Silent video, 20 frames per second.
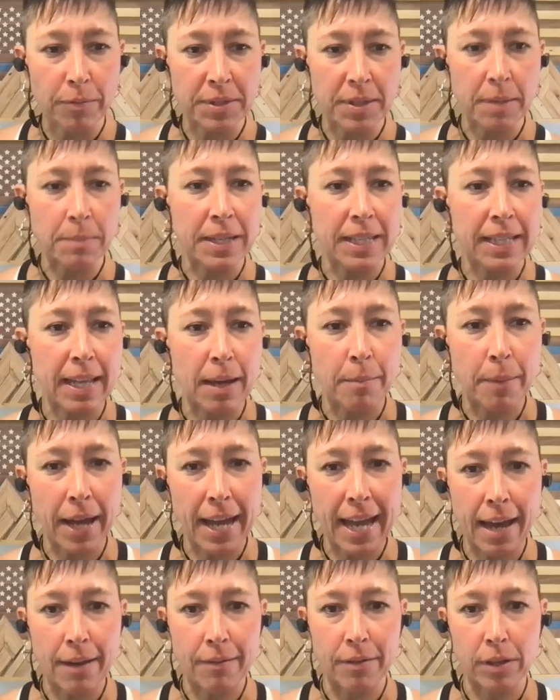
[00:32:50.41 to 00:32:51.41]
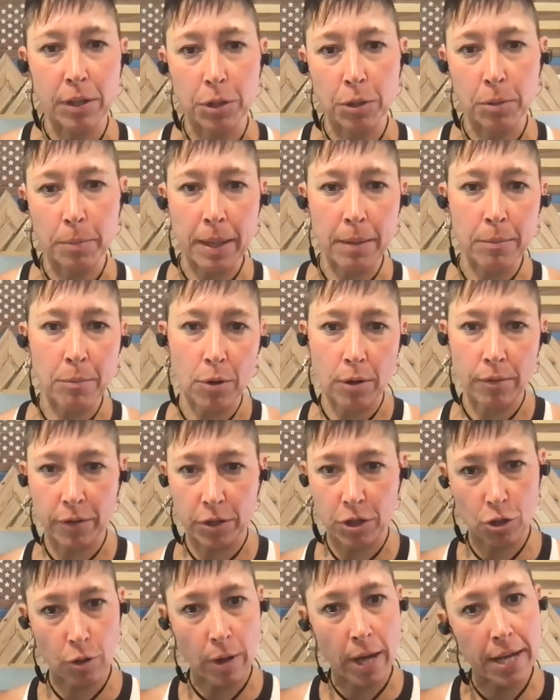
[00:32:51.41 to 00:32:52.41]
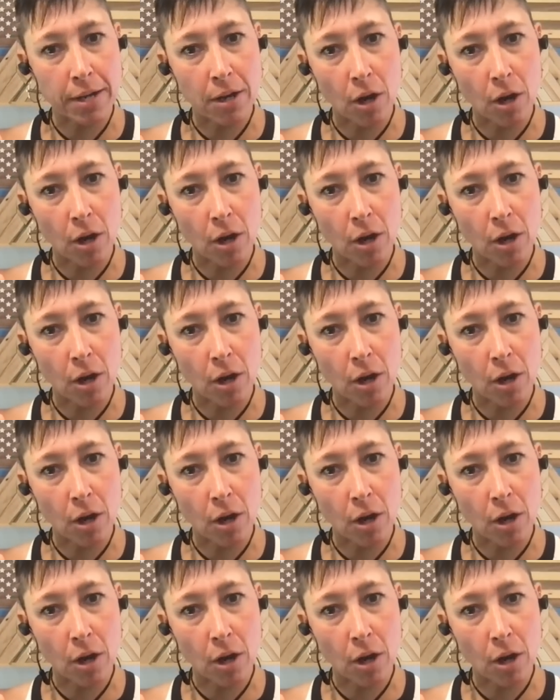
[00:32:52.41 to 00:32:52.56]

something that might have a little bit more of a tread